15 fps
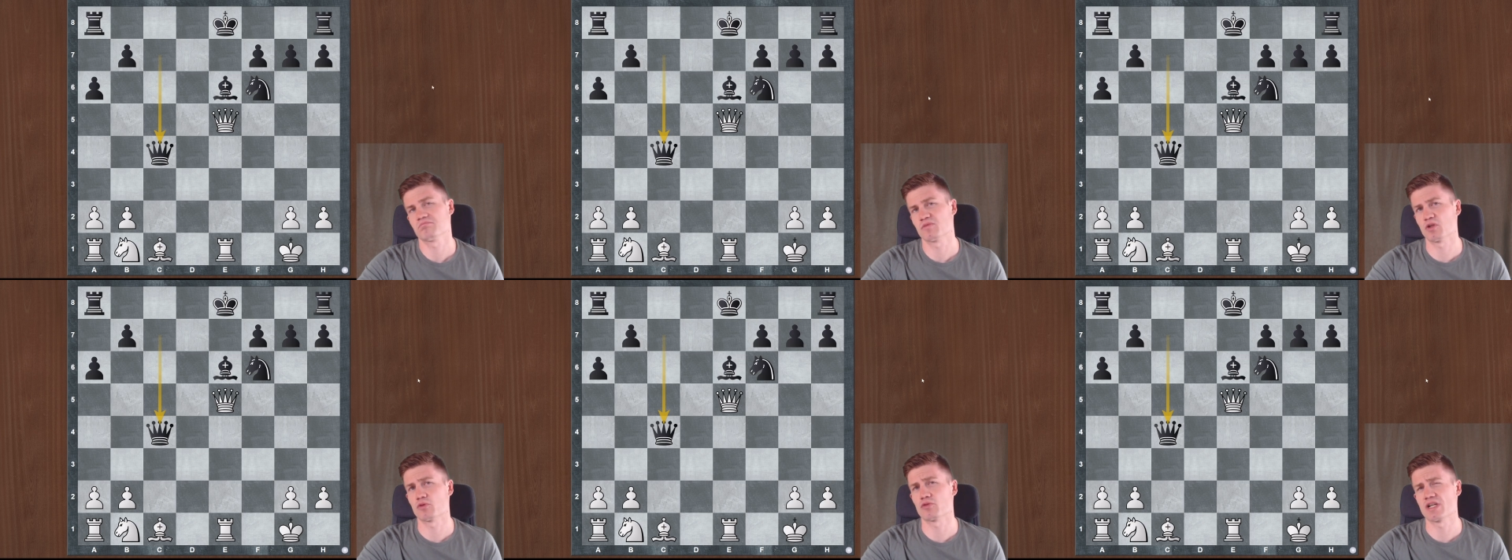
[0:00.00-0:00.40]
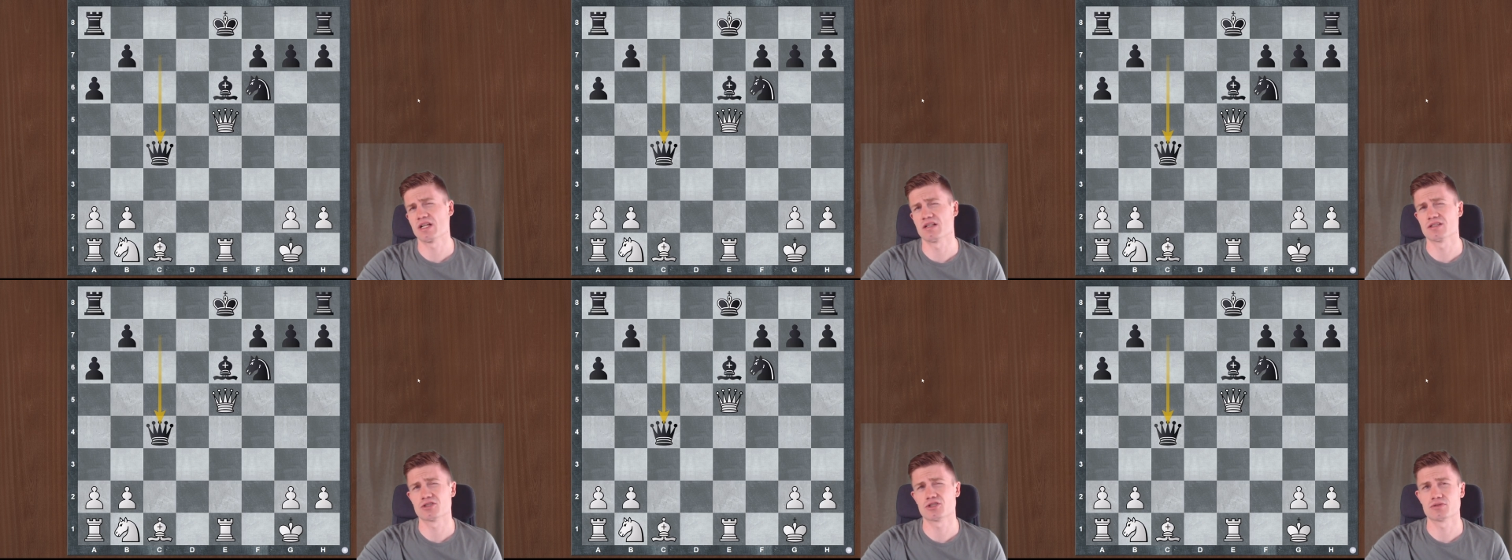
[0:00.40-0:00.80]
no
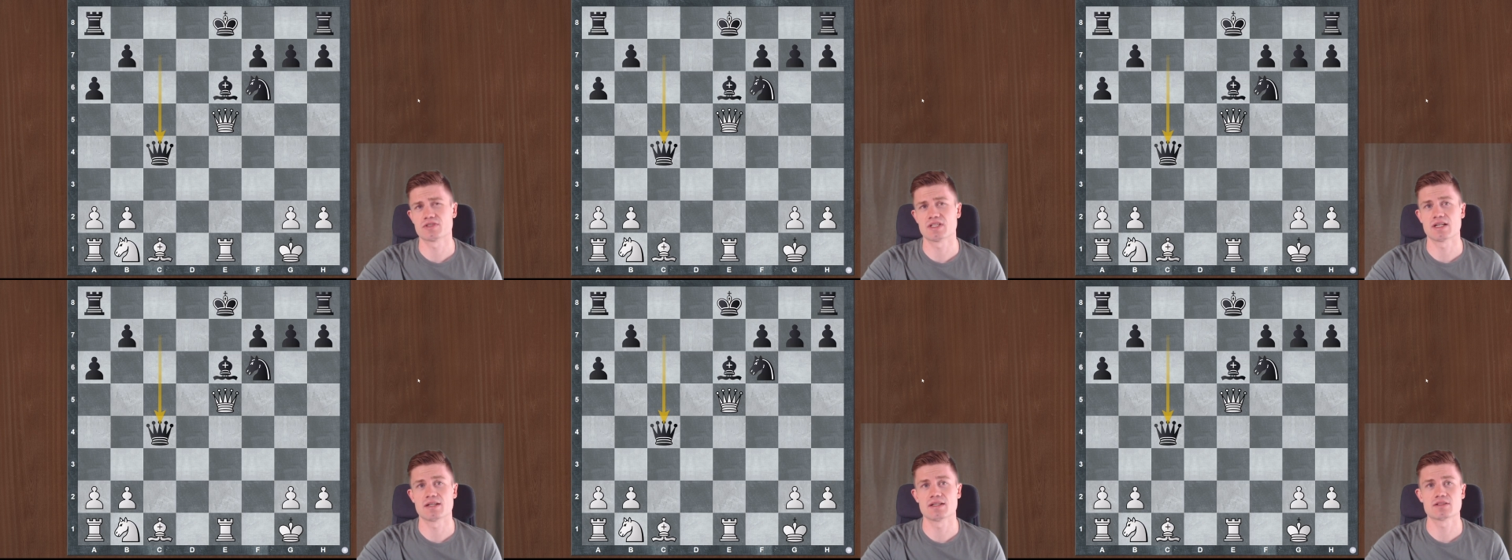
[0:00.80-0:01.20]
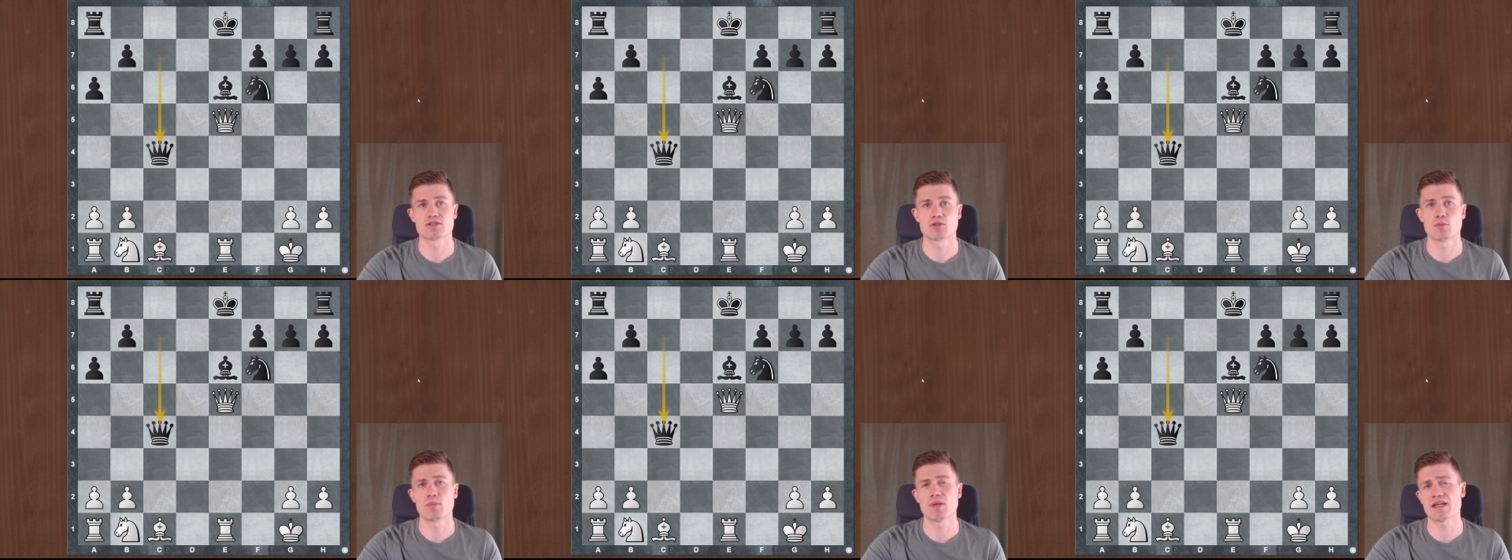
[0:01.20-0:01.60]
real issues at least,
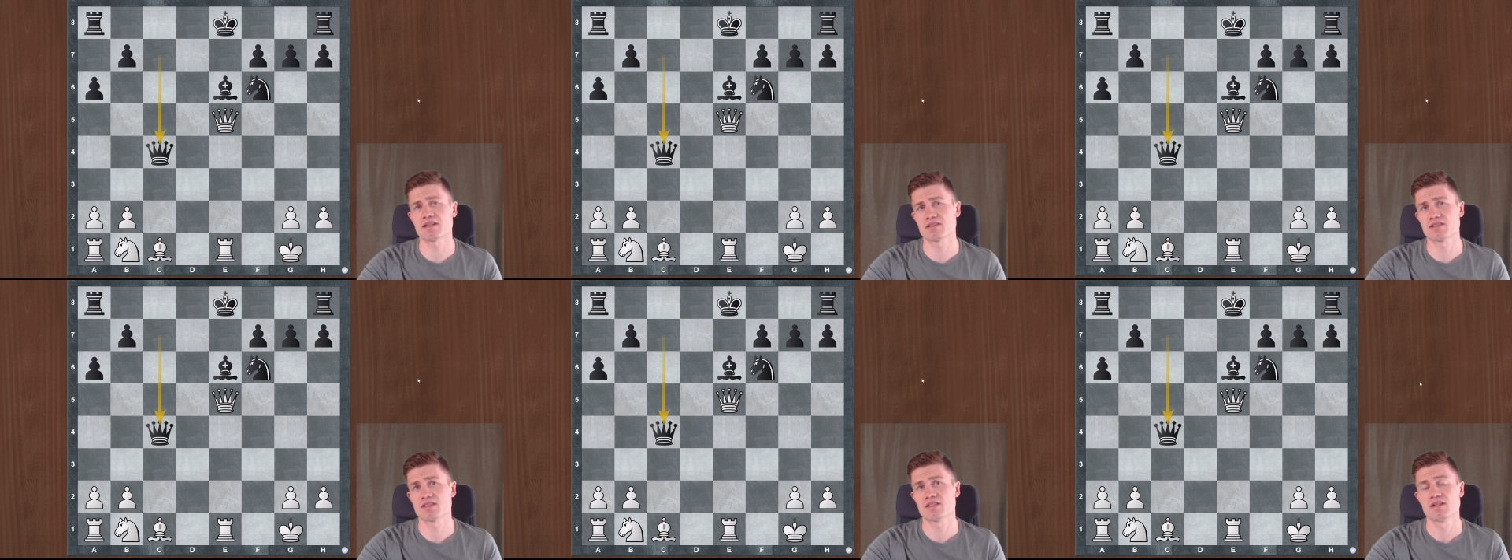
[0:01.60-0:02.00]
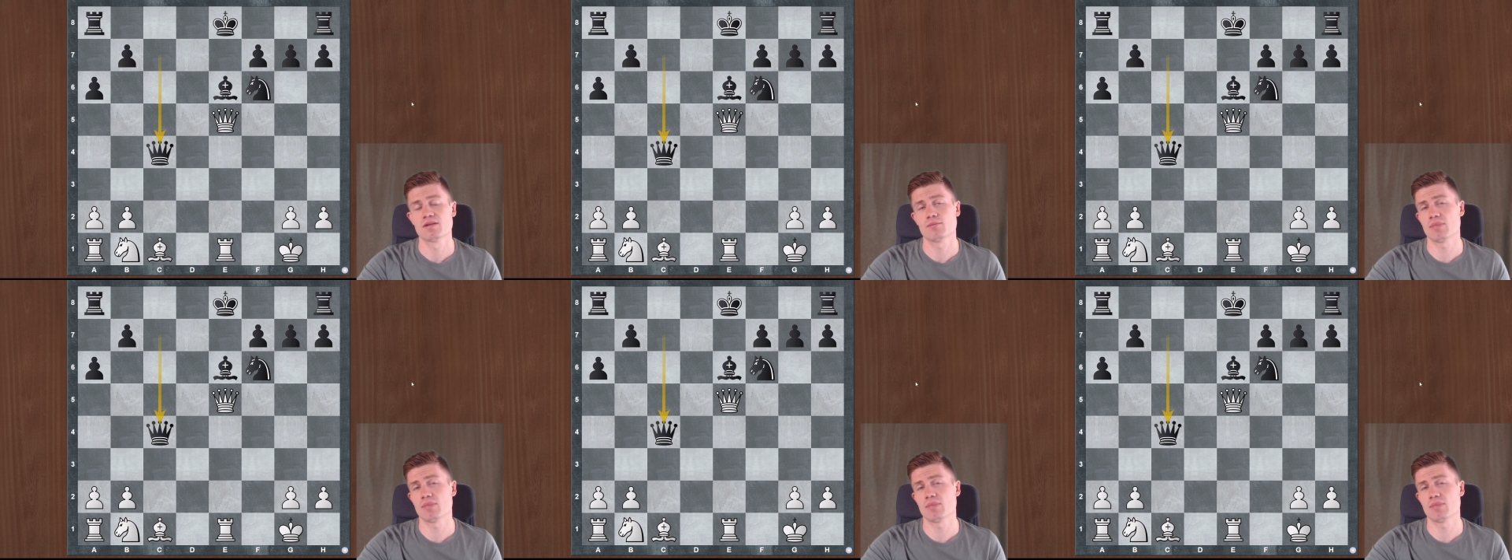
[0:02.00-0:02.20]
so black is